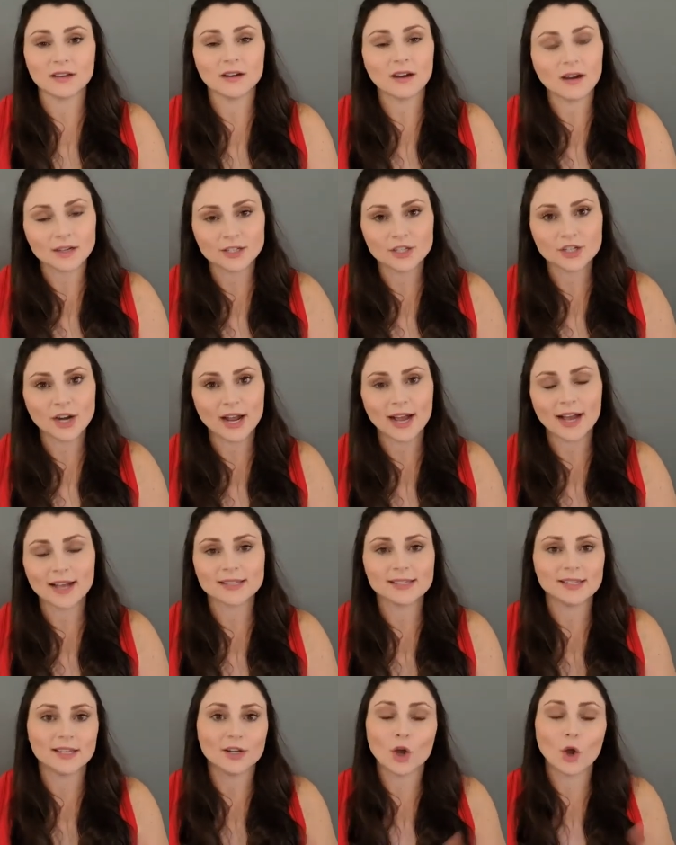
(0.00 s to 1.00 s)

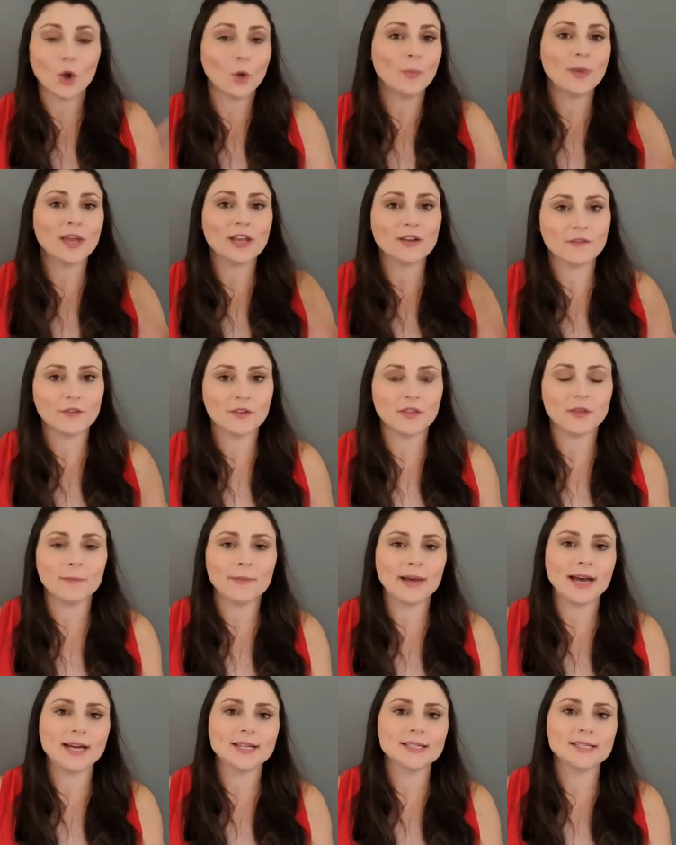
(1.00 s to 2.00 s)
contracts and hoping for the
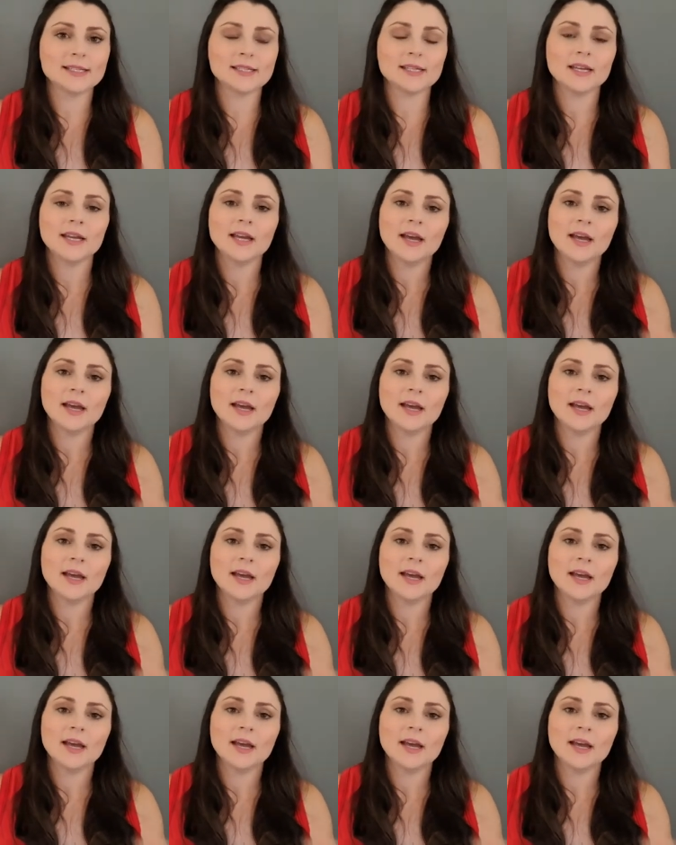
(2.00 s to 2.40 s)
best.